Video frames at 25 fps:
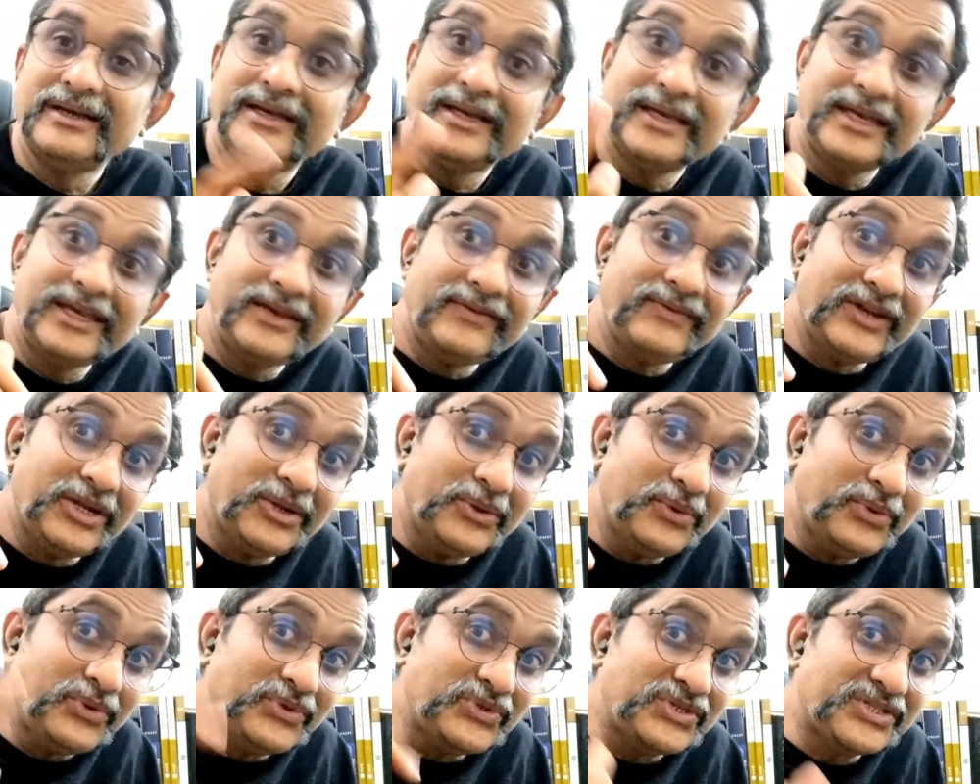He will
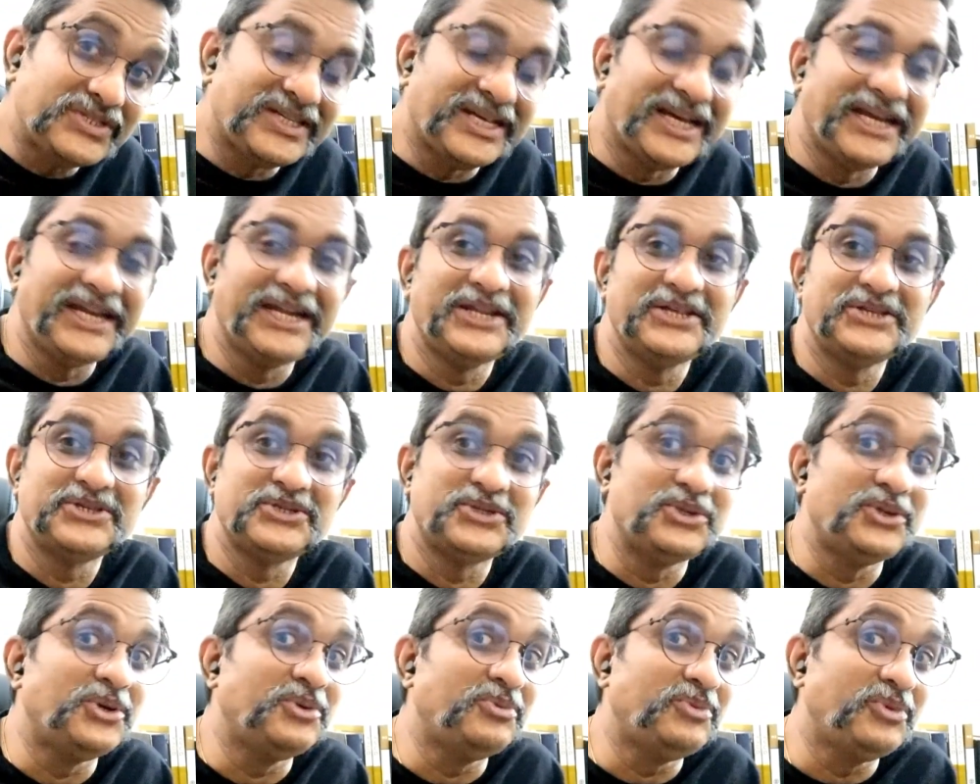lose his height. He's
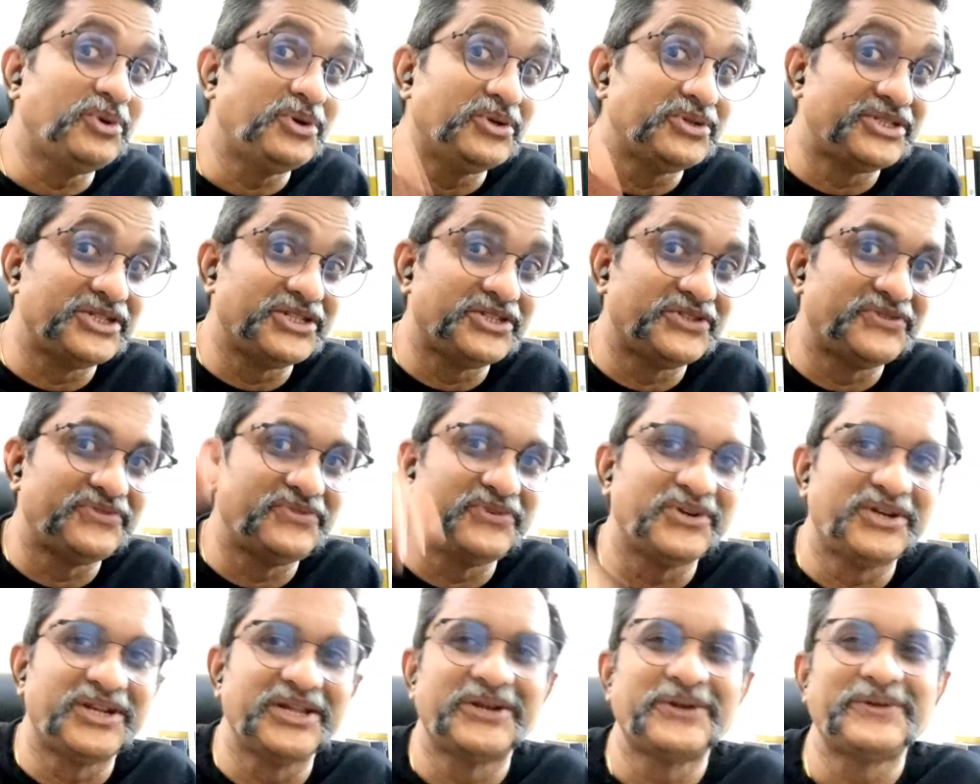no more
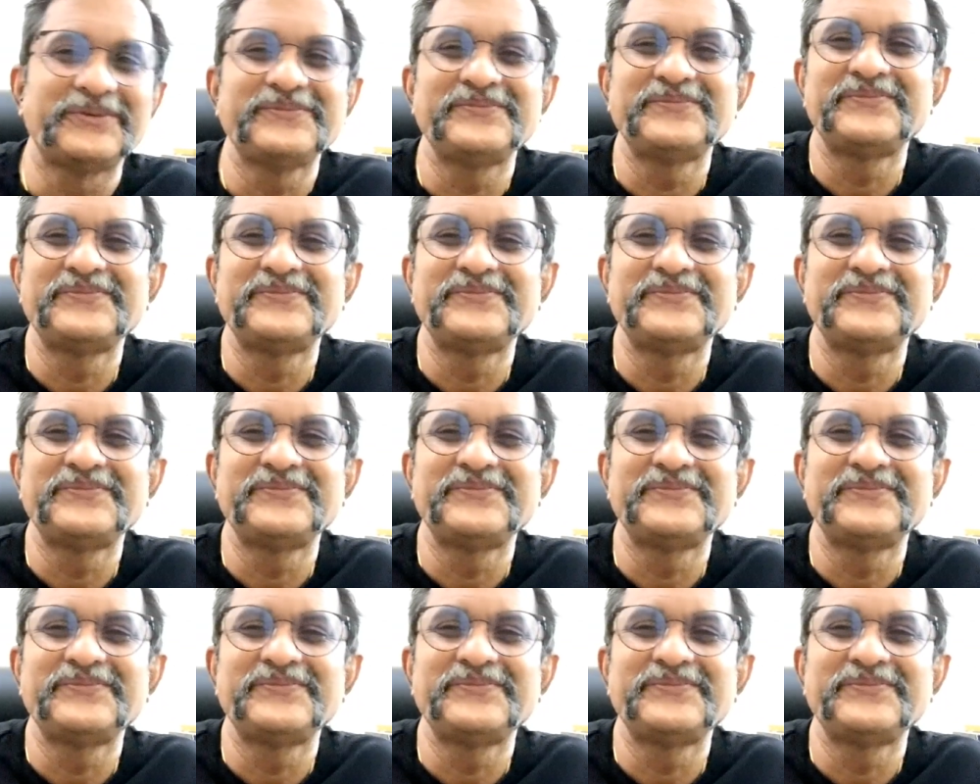6-footer.